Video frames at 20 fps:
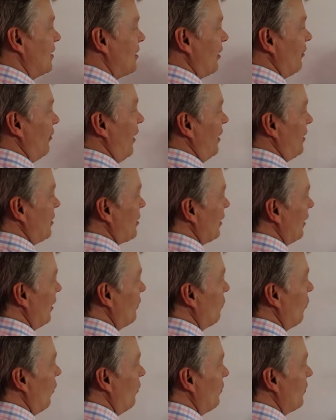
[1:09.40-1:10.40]
So
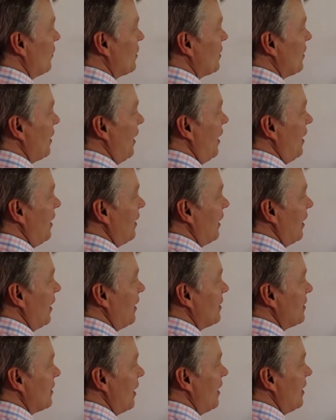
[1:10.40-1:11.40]
actually what we're saying
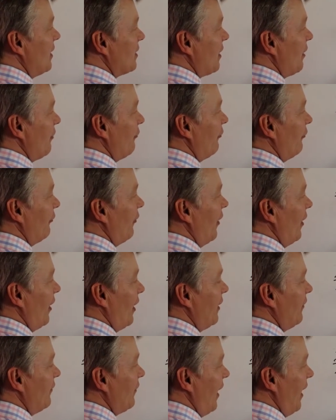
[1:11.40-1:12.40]
is, is
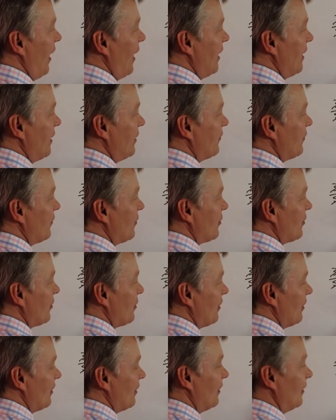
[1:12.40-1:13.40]
5
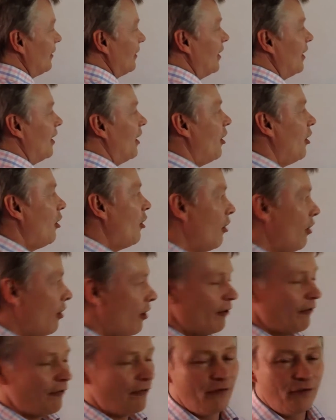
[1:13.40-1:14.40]
eighths
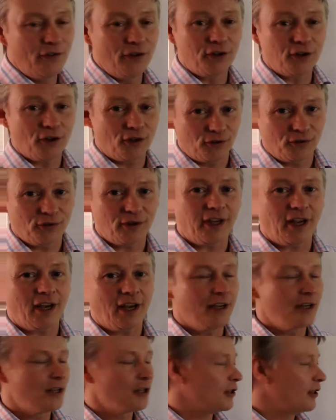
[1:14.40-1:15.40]
of the
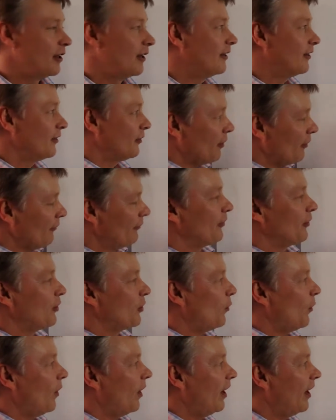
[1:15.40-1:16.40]
congregation or of the
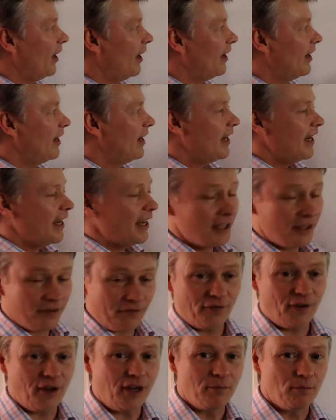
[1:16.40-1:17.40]
choir is
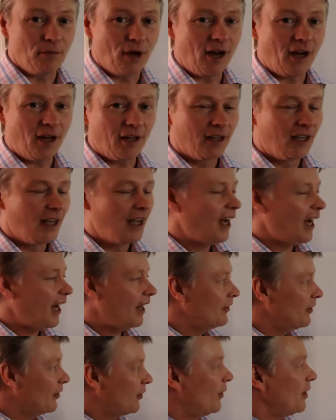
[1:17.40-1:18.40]
female.
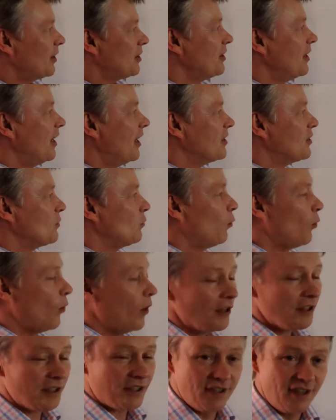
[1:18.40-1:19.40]
And the question asks,
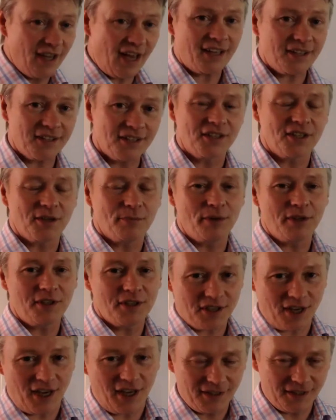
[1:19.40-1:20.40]
what's that as a
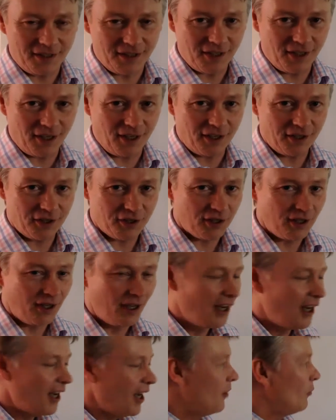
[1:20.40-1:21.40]
percentage?
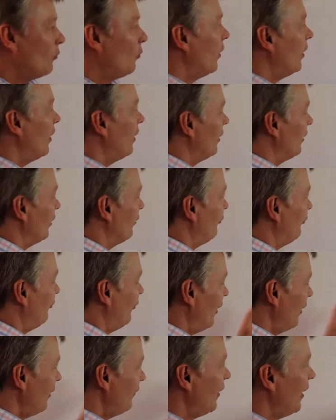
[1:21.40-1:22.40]
Well,
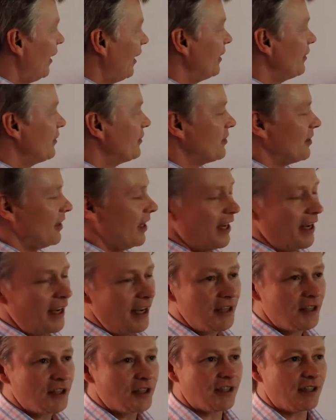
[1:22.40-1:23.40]
5 eighths
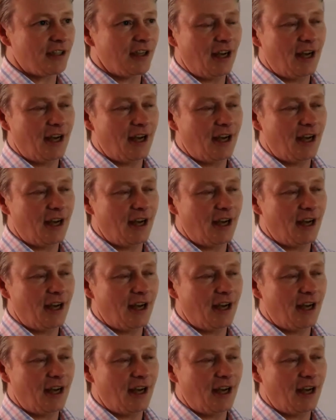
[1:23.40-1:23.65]
is